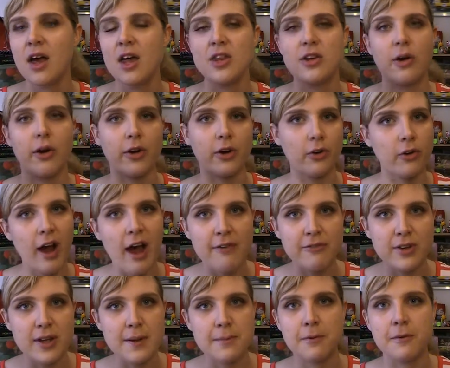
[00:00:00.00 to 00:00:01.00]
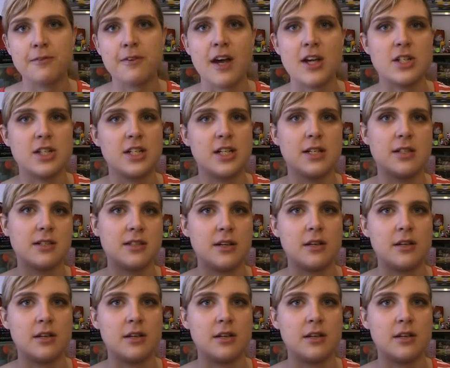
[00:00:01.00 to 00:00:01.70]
There are crafting professions.